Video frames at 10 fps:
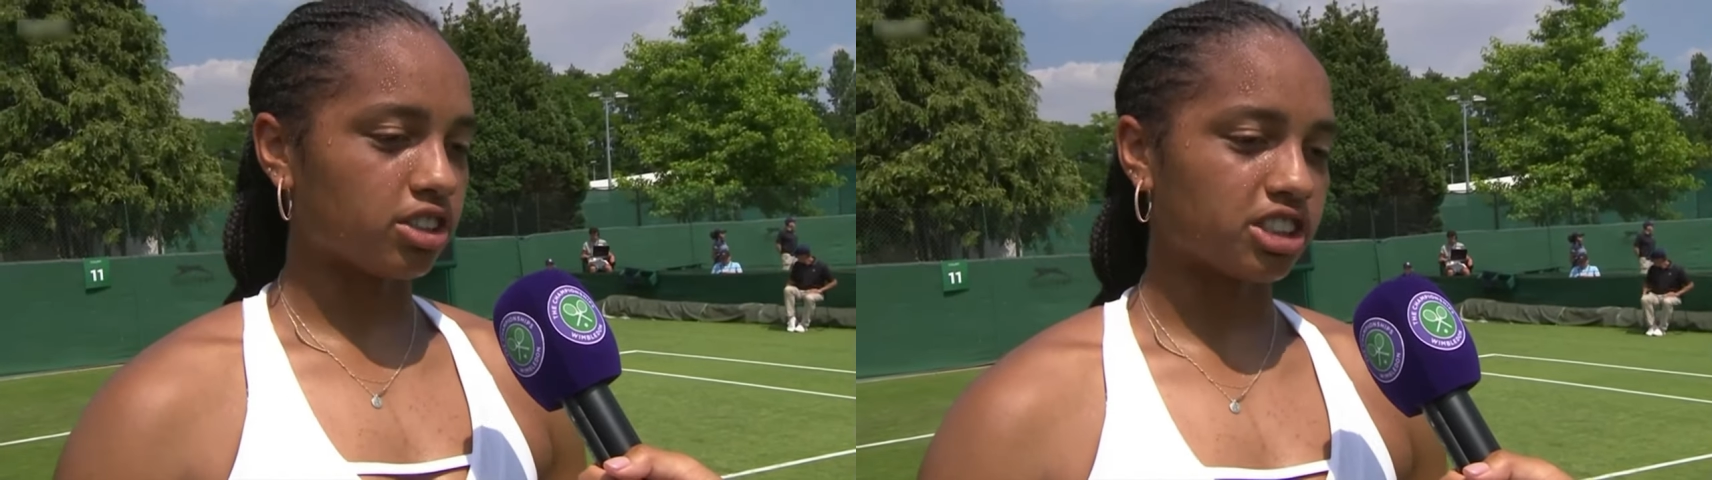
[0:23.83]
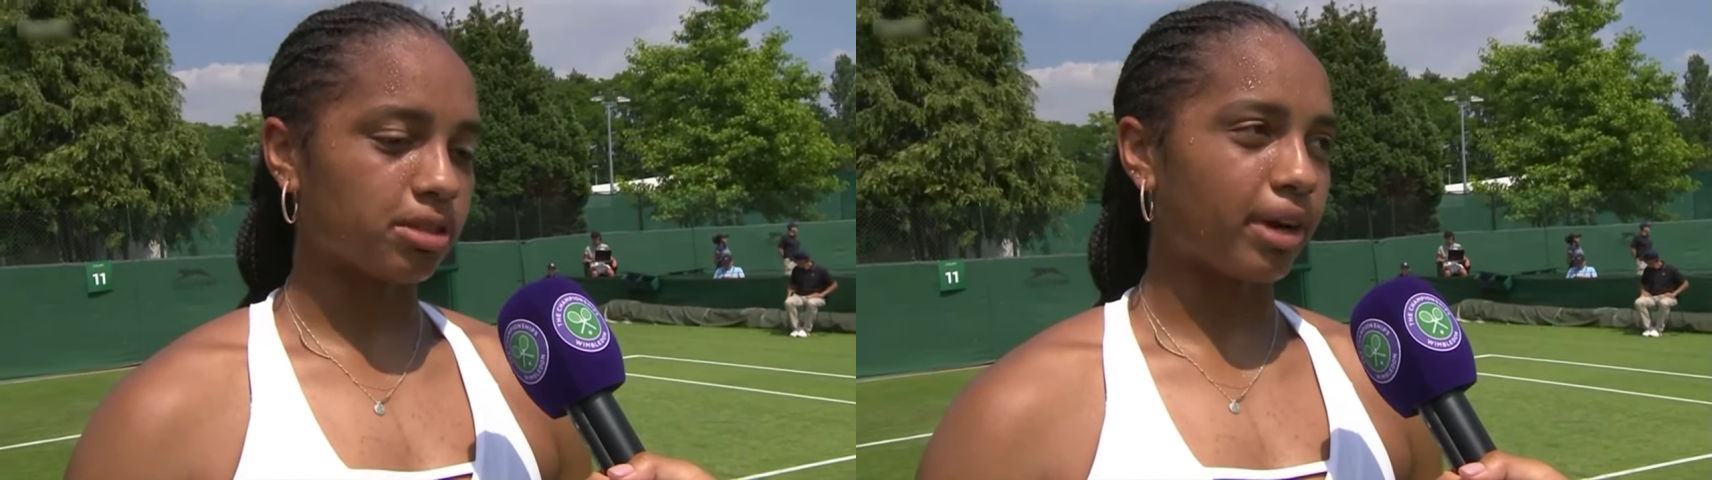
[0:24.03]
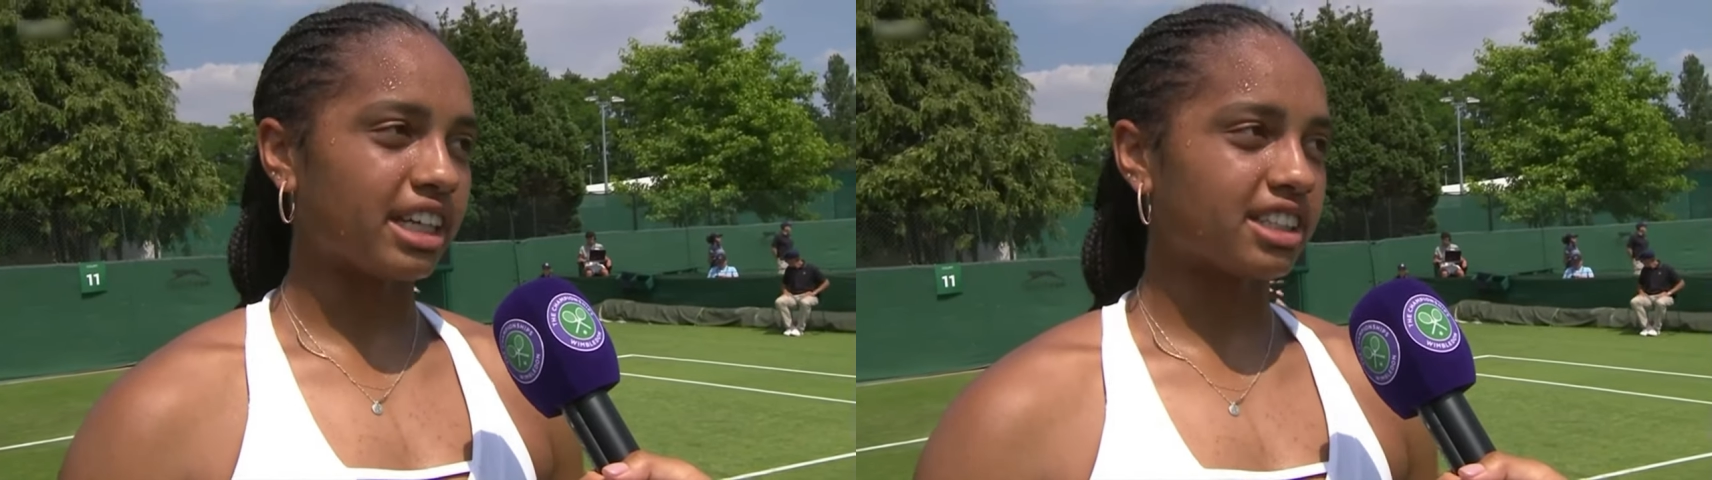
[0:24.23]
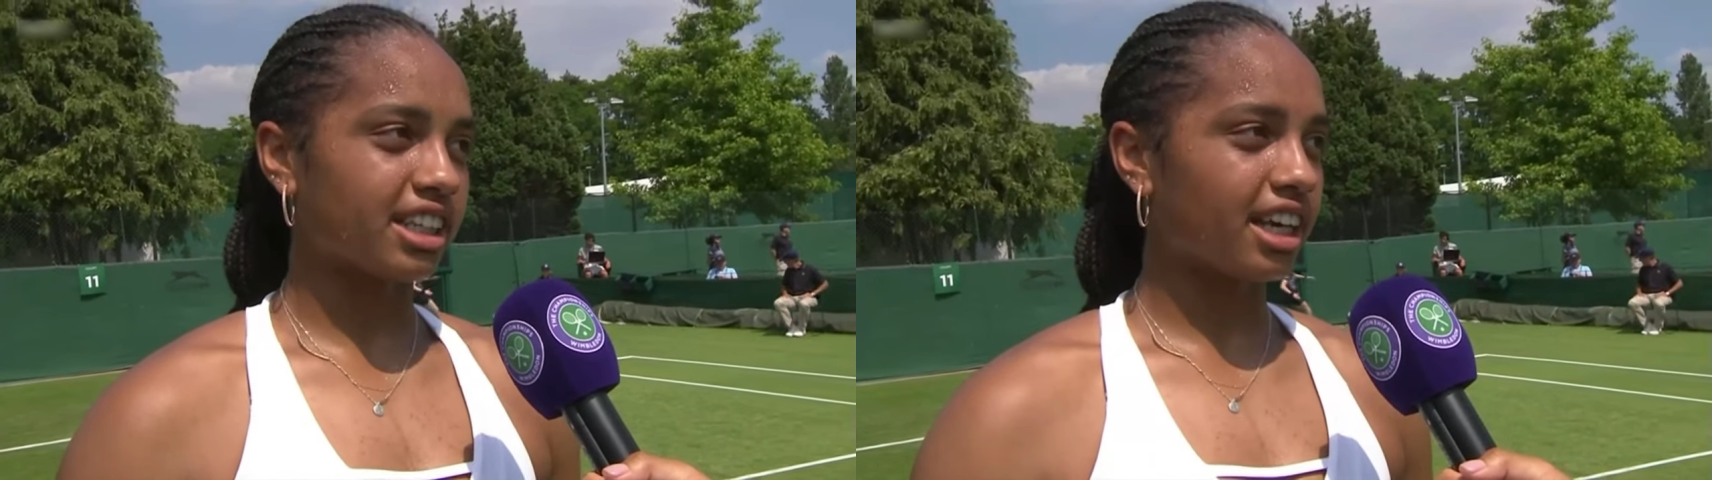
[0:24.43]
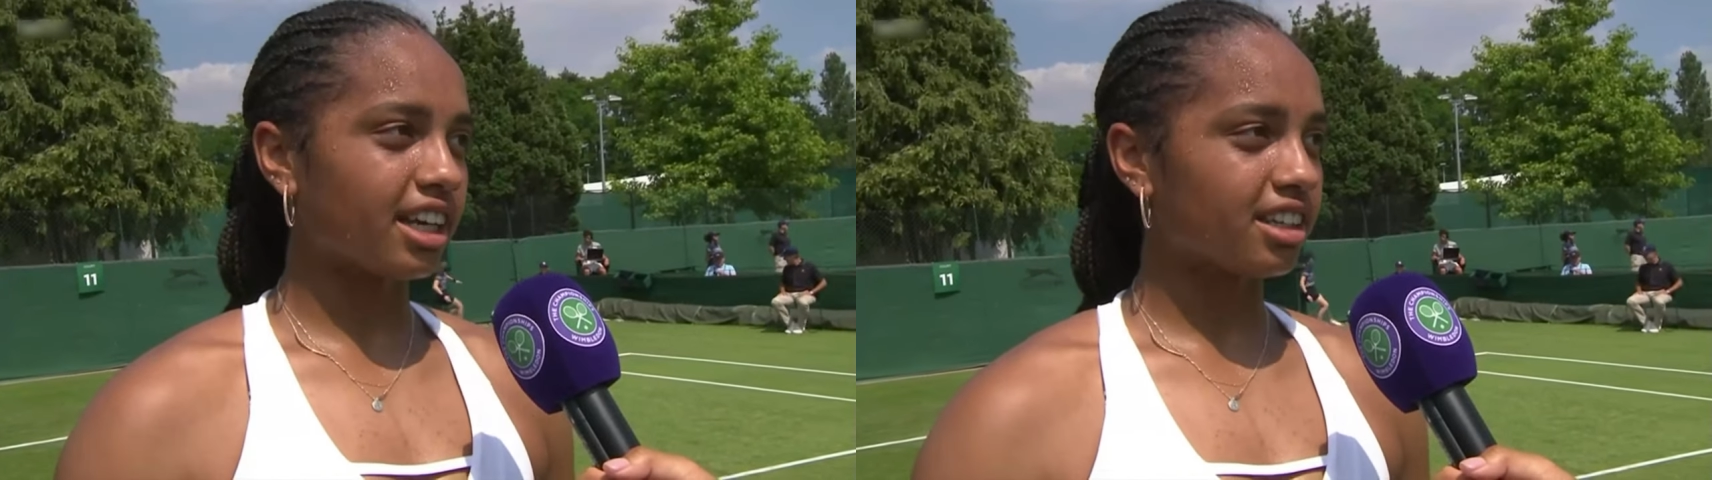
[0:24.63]
on just
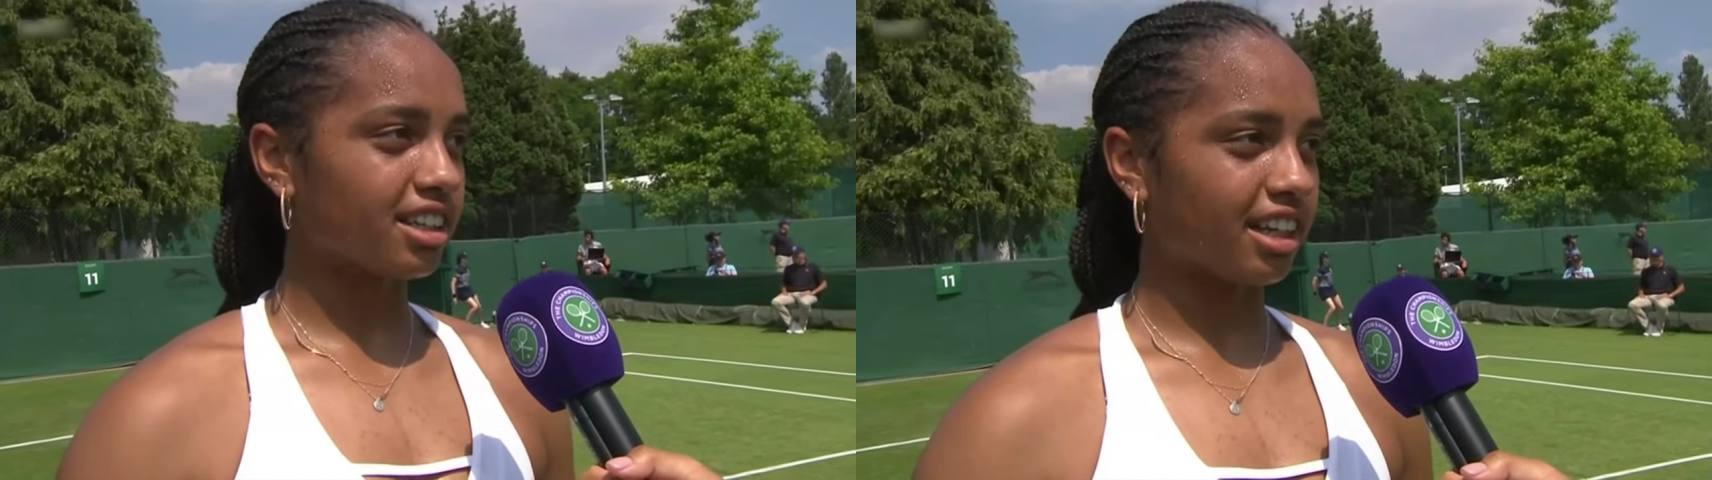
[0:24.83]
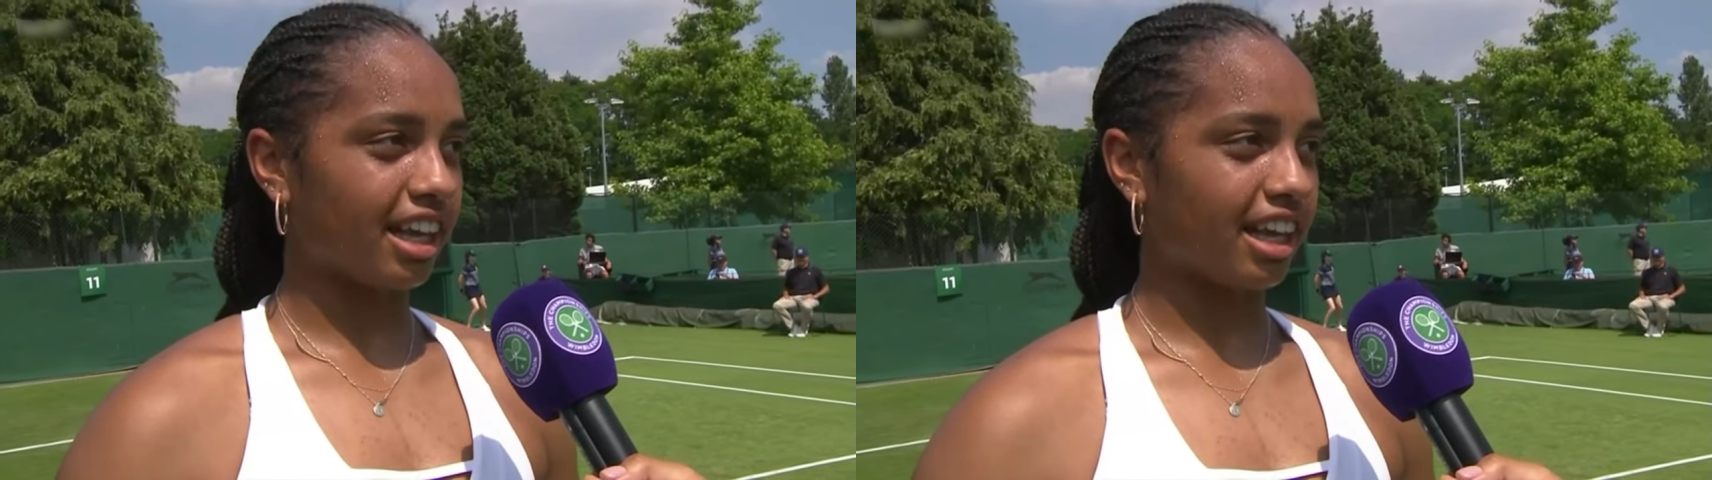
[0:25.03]
embracing it.